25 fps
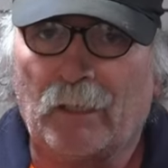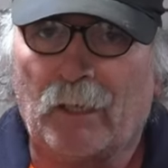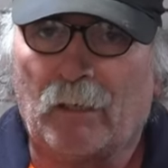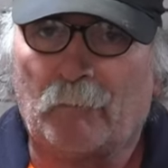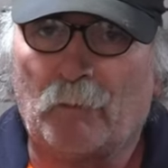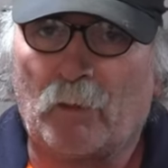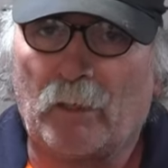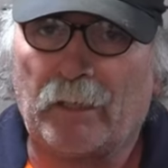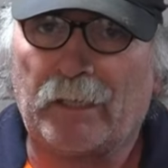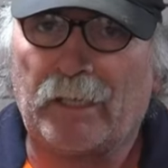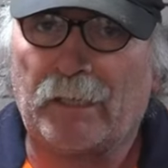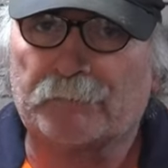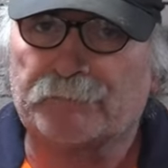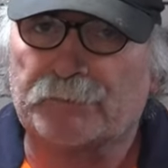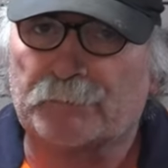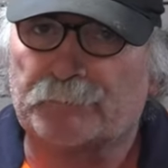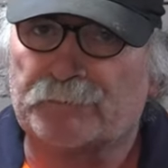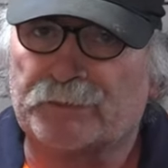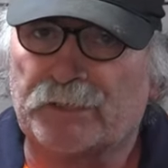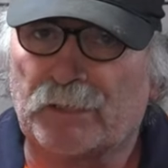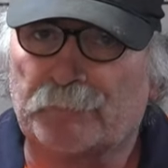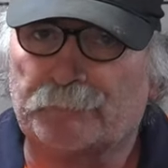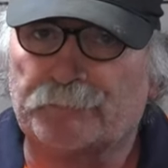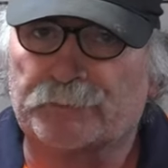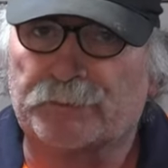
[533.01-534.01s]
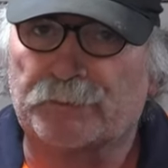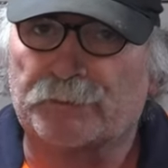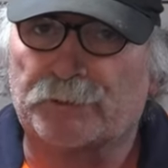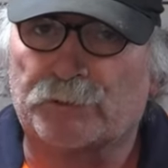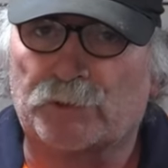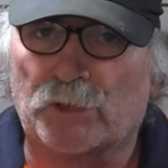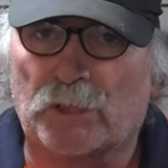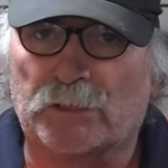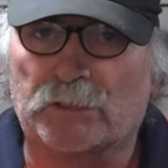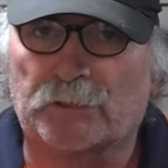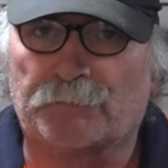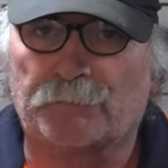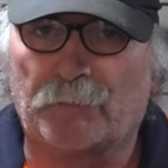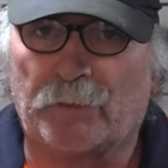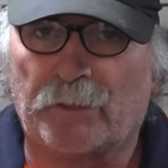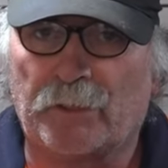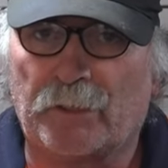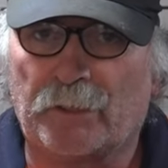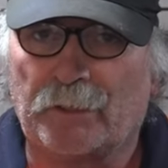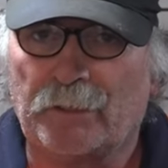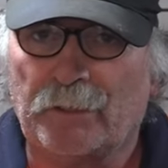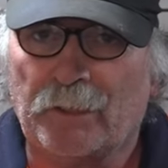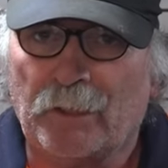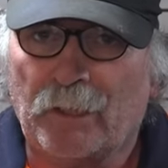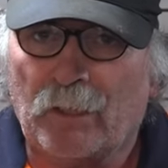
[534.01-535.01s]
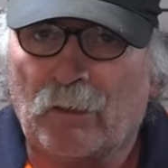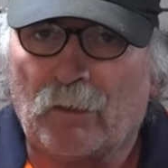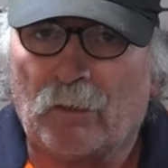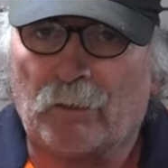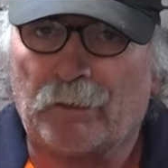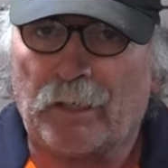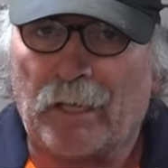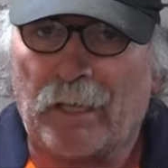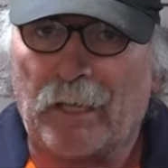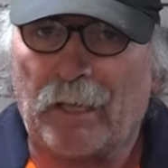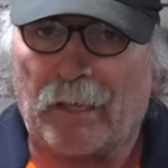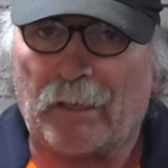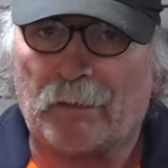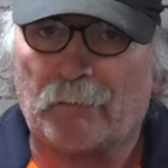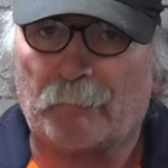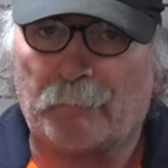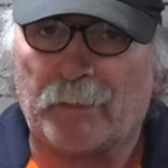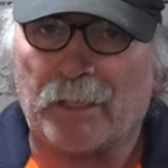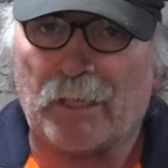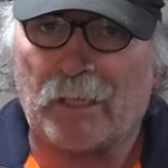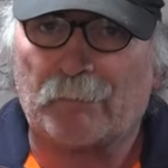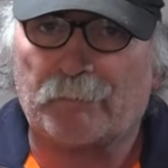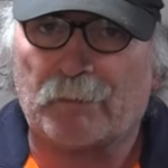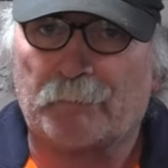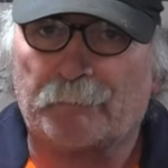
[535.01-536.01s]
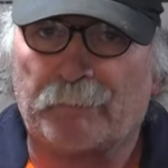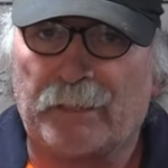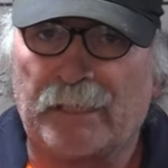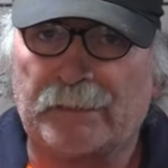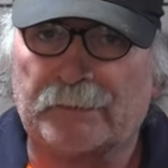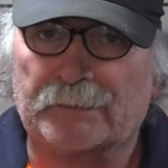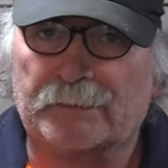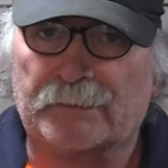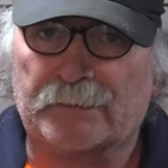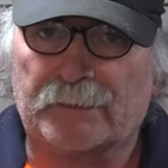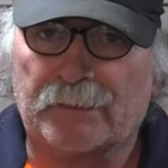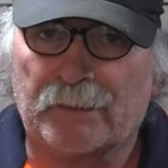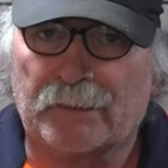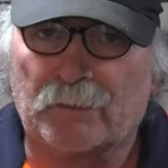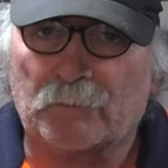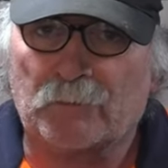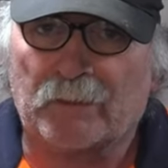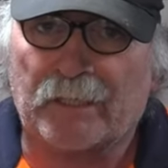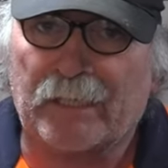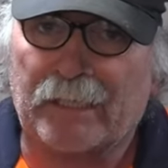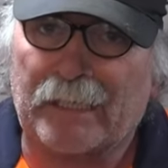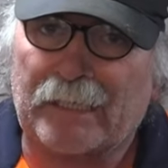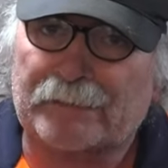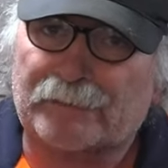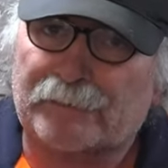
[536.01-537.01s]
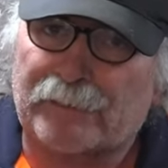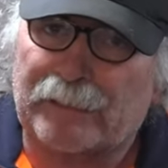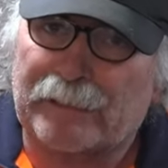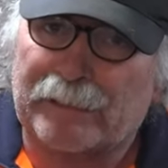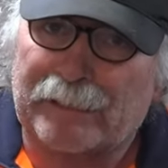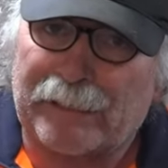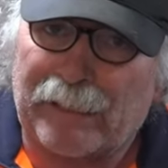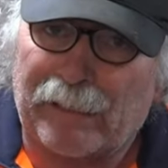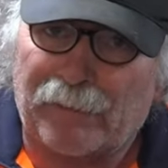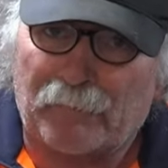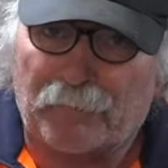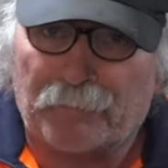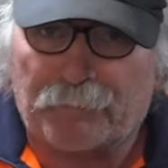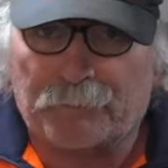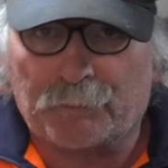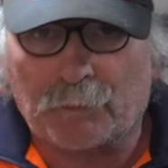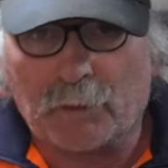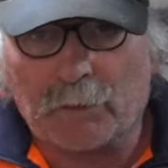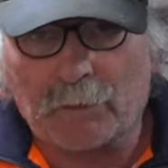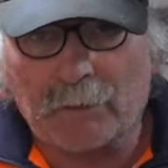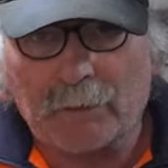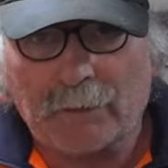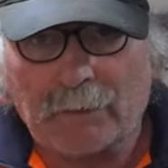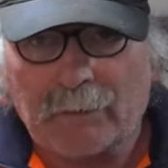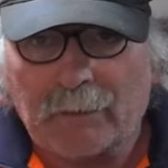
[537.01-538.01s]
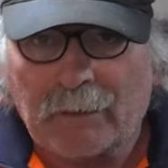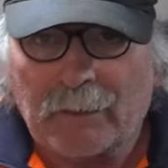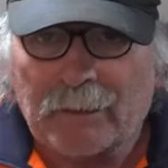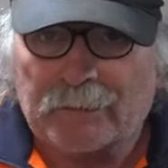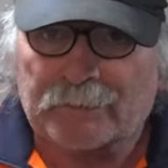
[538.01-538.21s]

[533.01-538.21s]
I might have some tips and tricks for you on how to be able to bend steel without actually cutting through it.